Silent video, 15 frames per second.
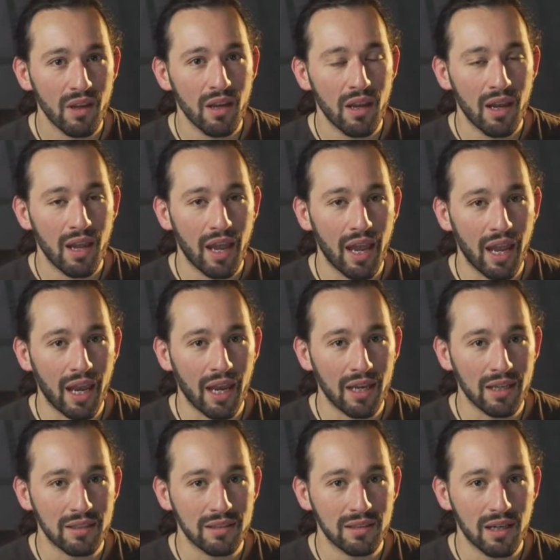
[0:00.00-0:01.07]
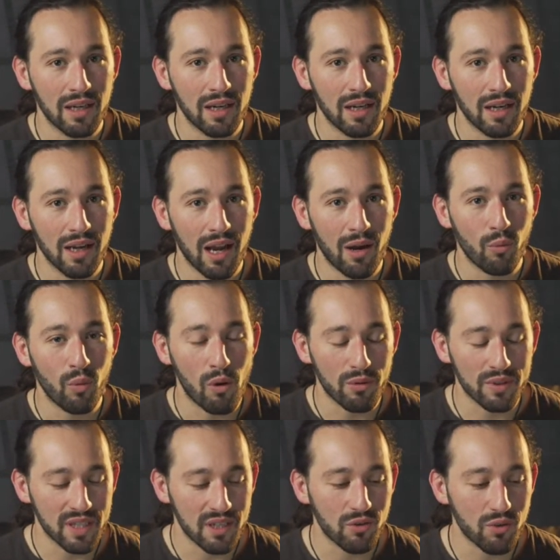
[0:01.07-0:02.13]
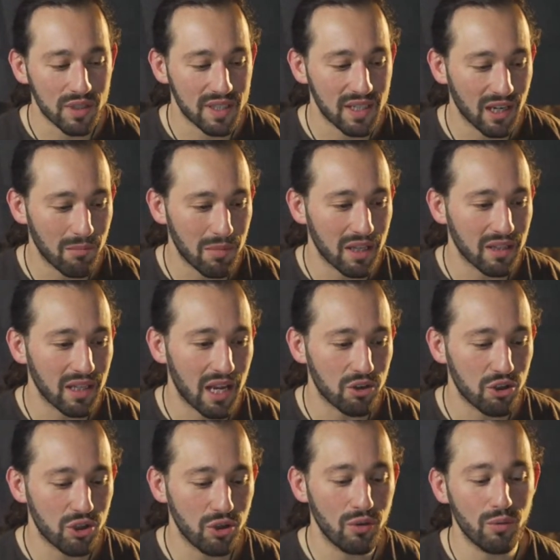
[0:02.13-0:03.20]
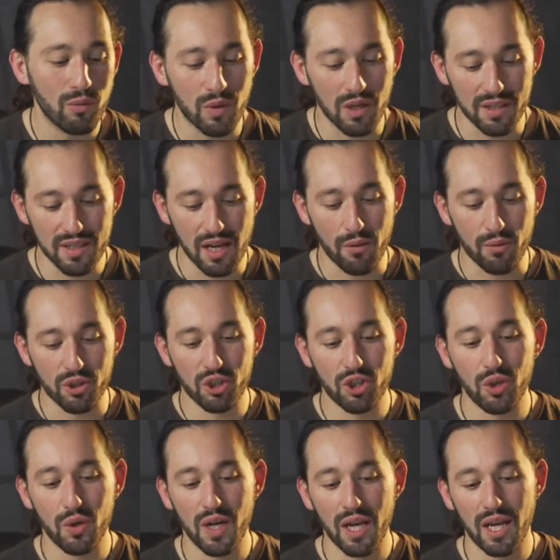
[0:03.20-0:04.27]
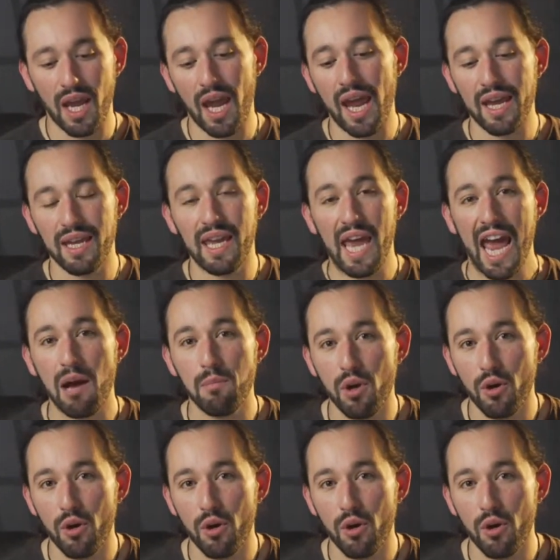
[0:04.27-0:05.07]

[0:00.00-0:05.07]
And what was interesting about that shoot was I was shooting a camo